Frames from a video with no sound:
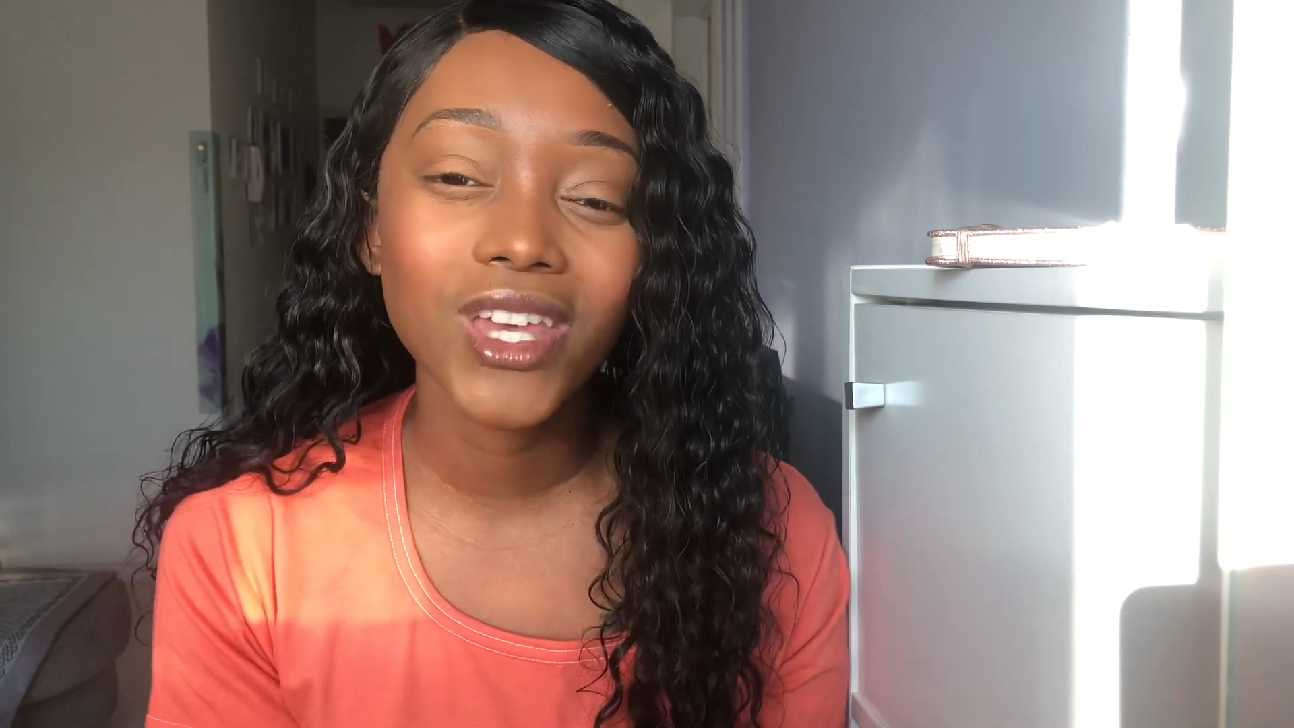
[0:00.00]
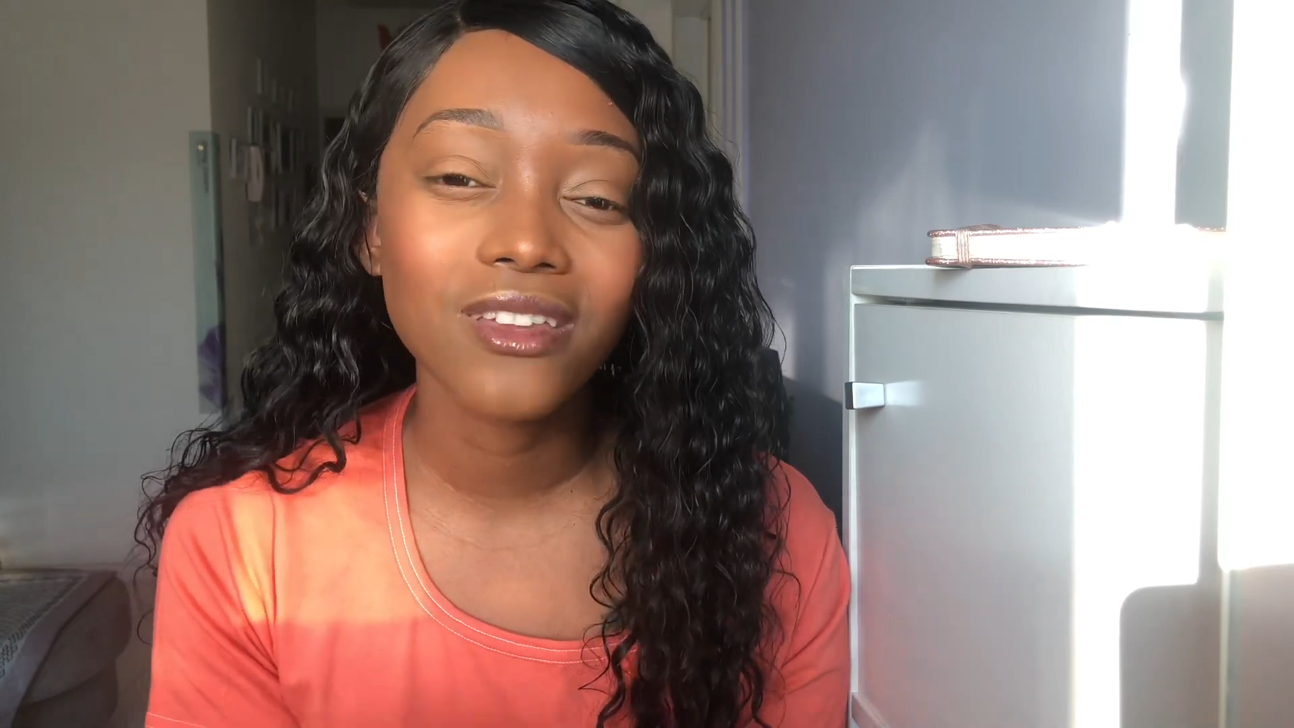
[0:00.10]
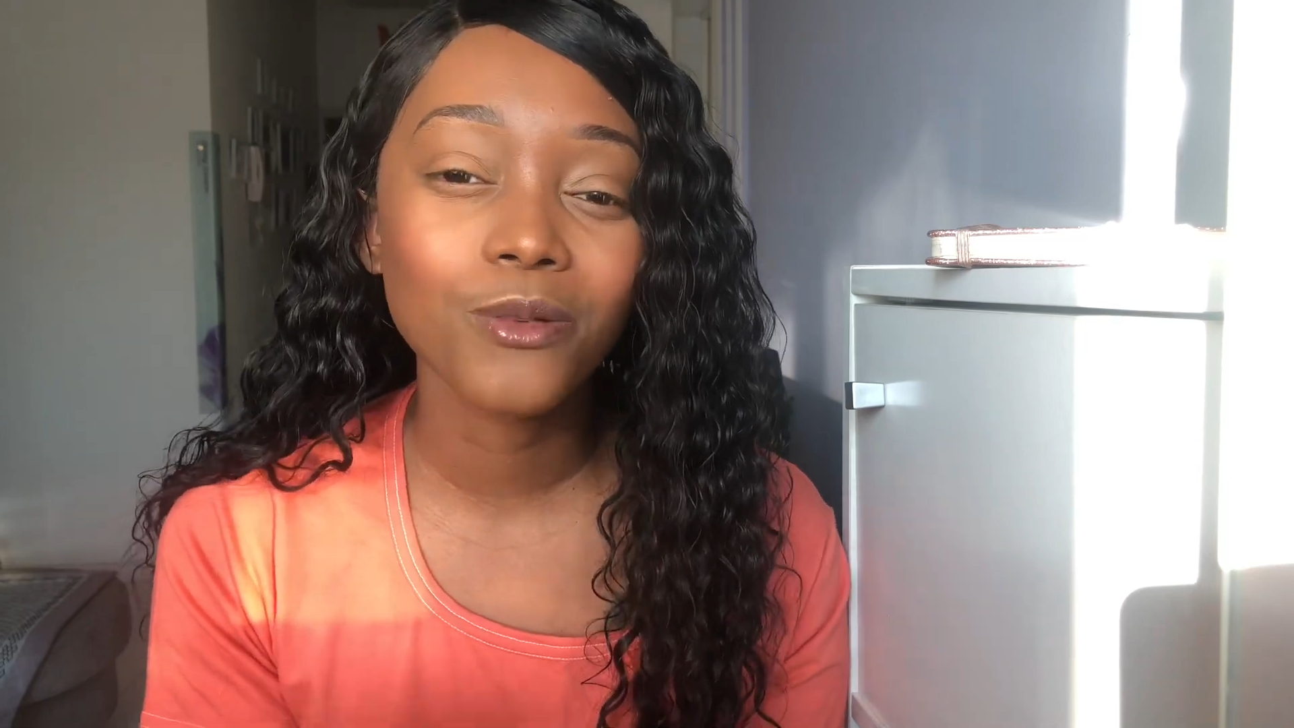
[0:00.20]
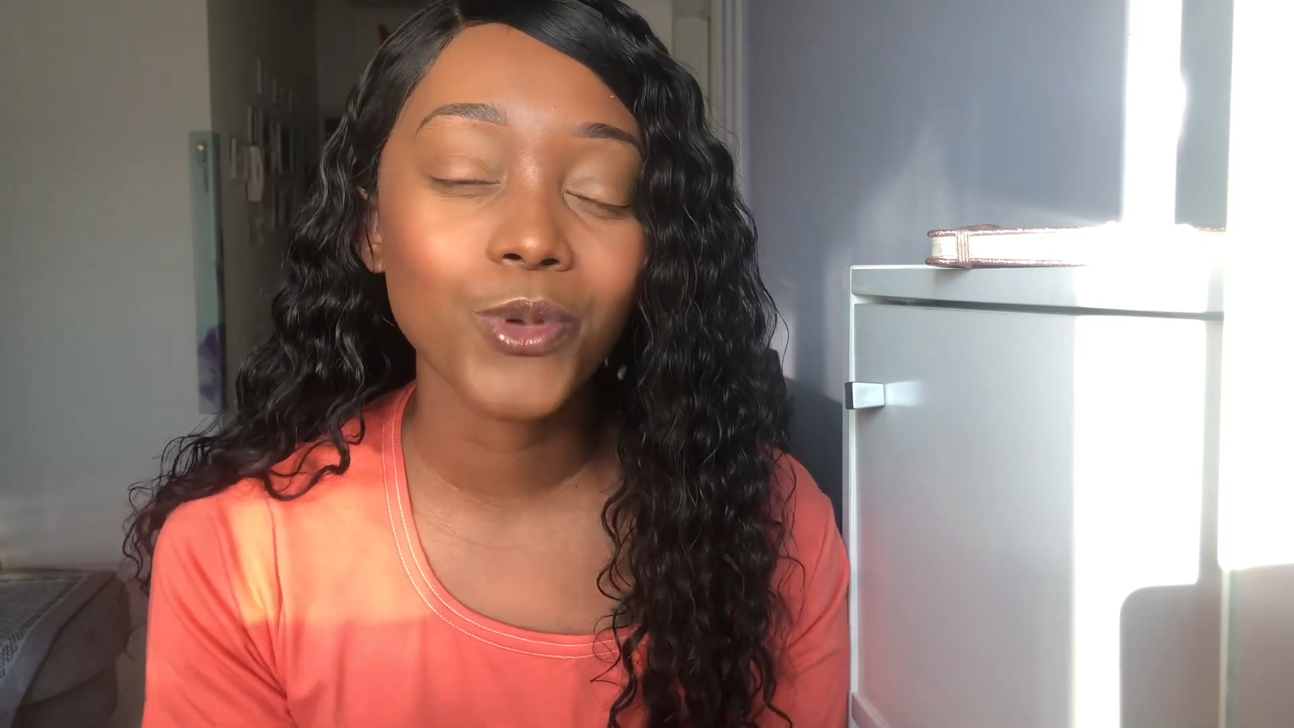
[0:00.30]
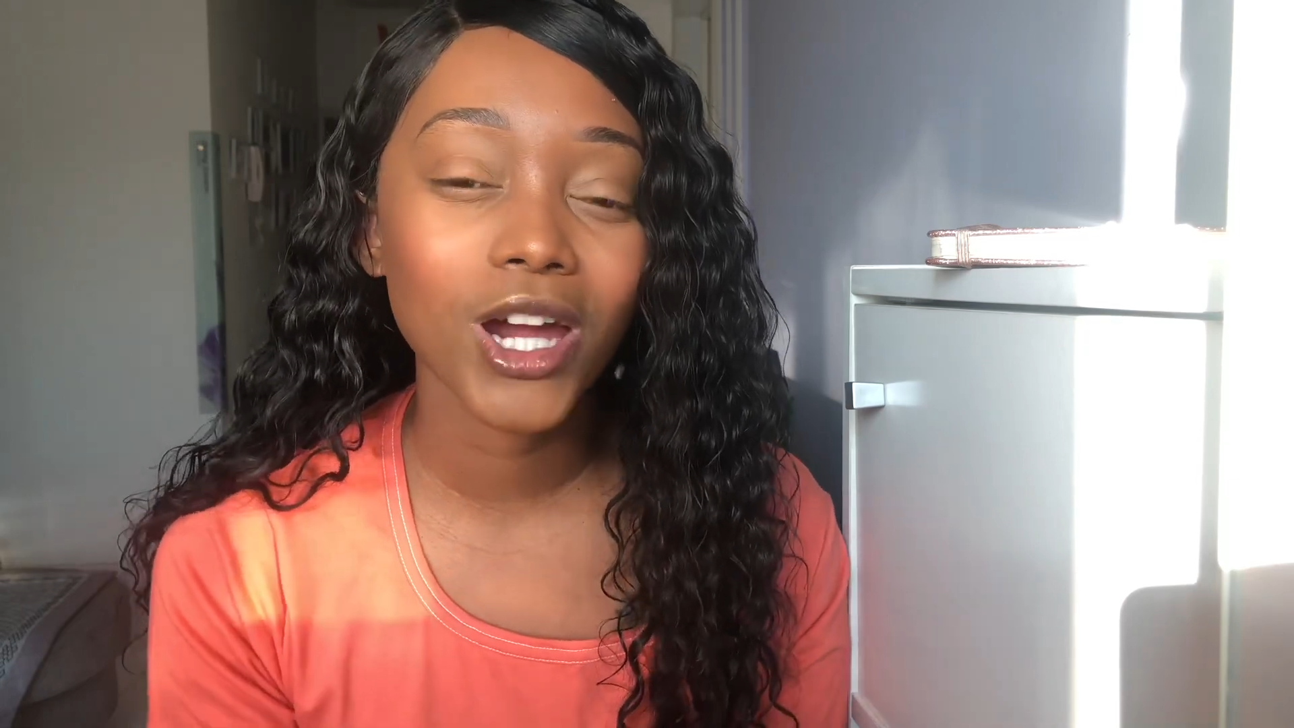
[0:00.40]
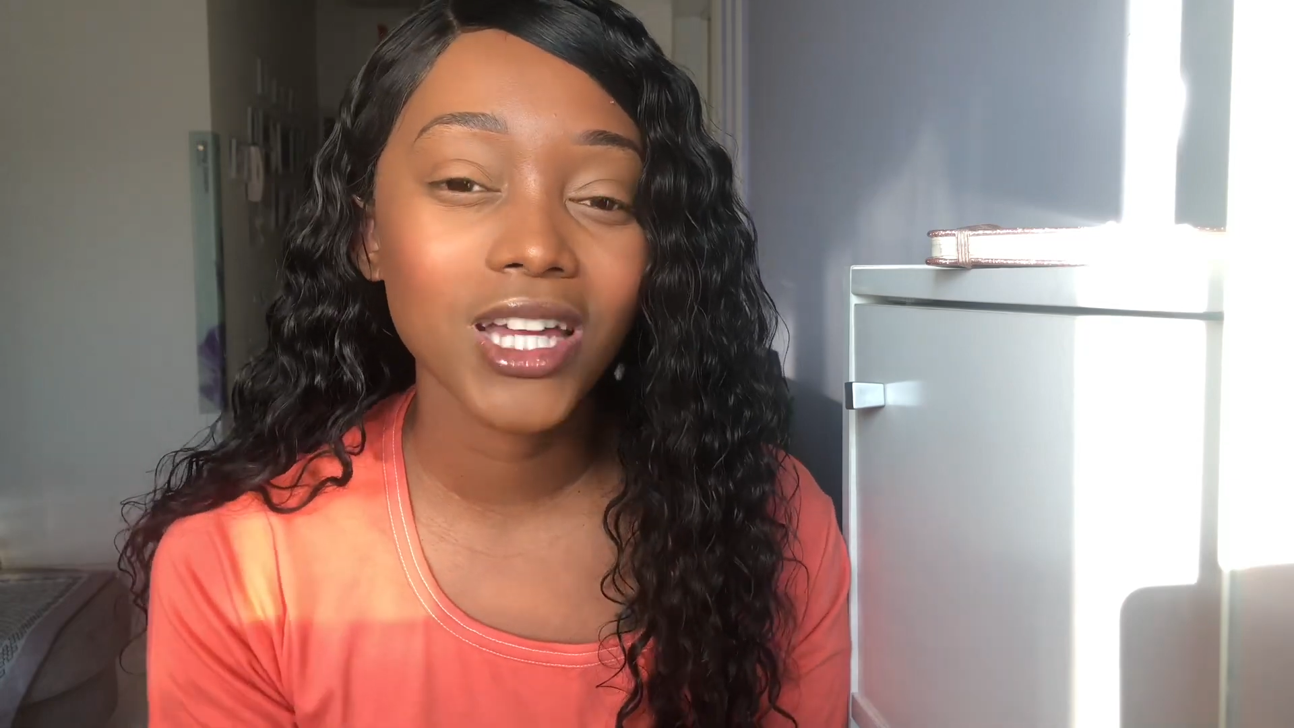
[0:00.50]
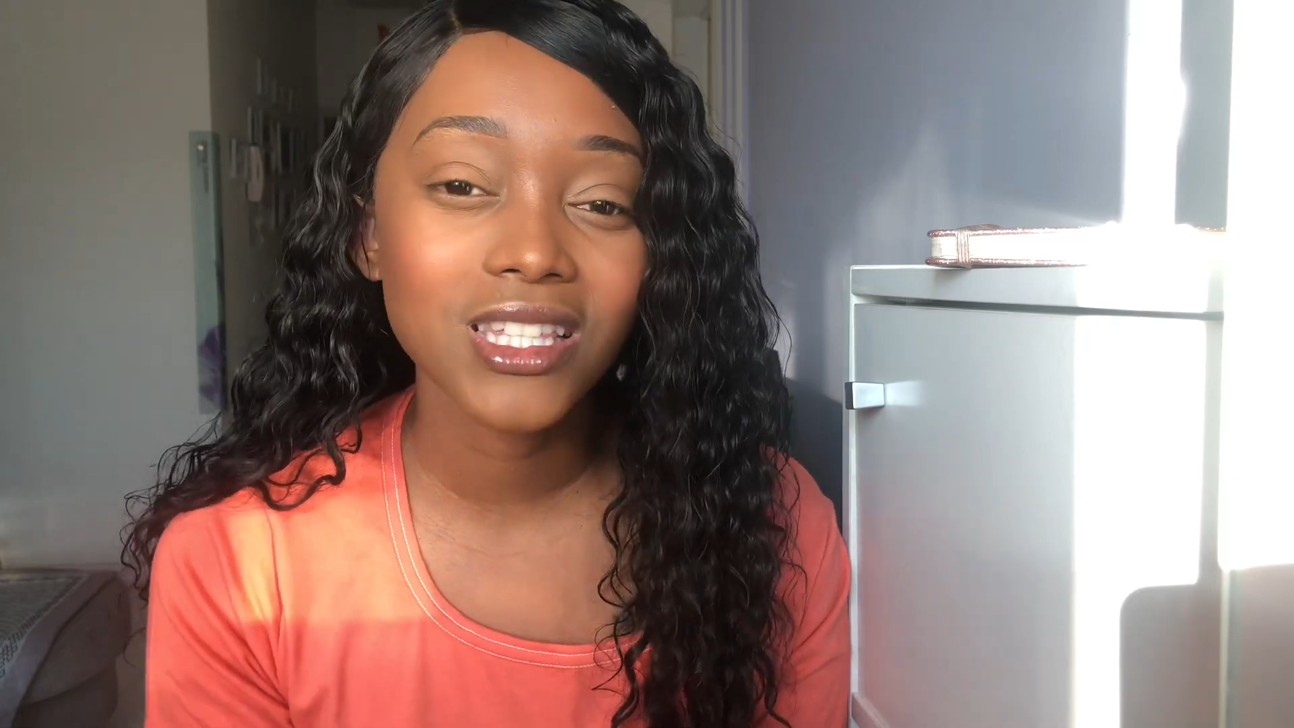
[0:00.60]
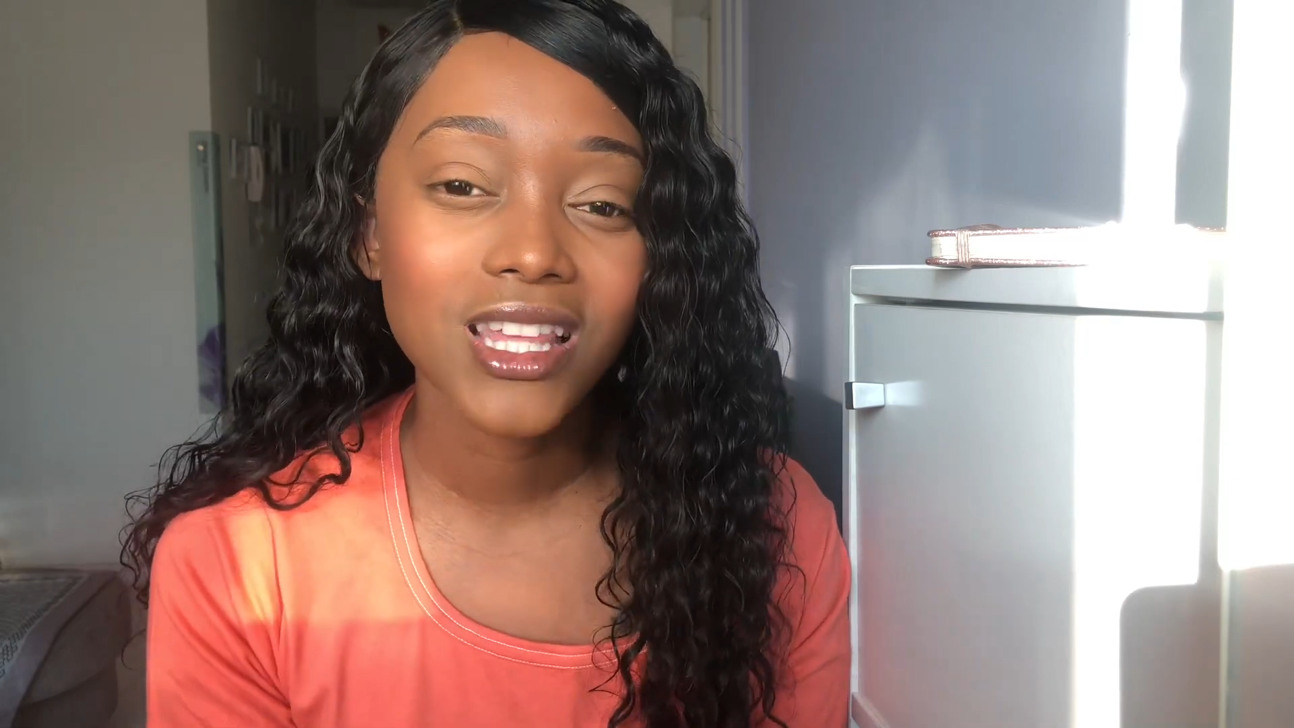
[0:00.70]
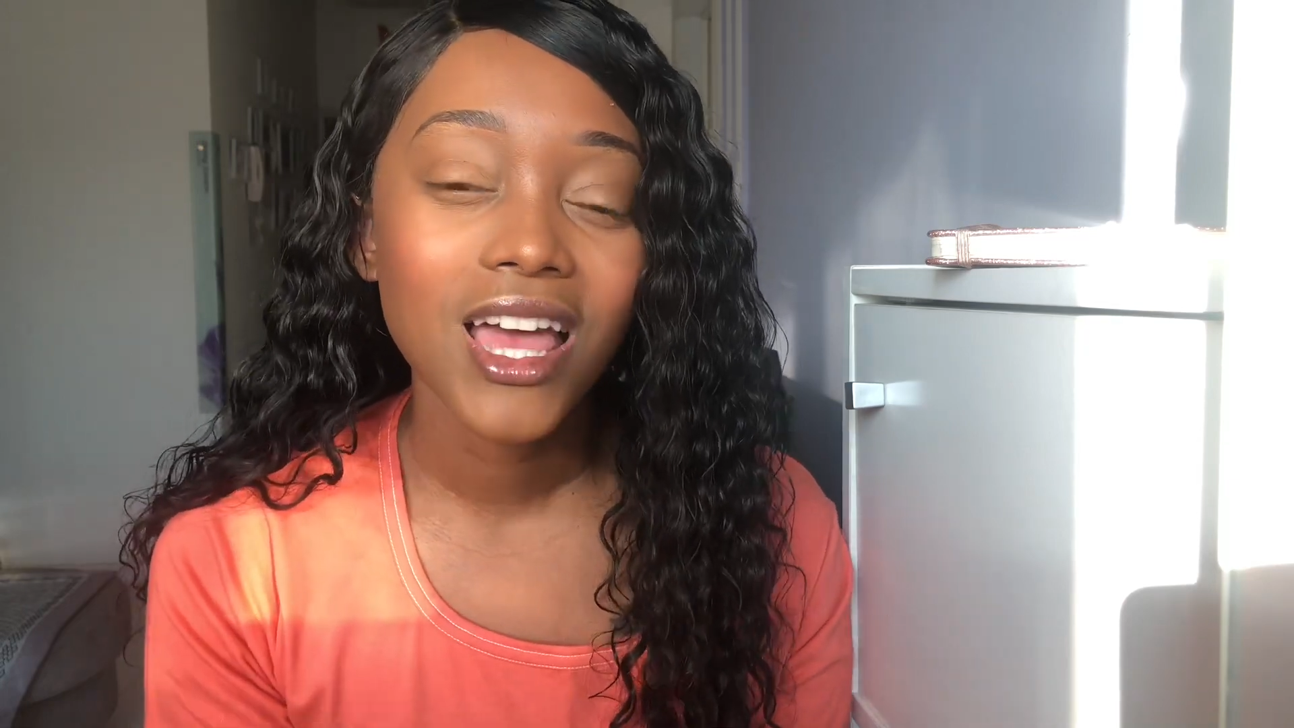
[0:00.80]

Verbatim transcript: the price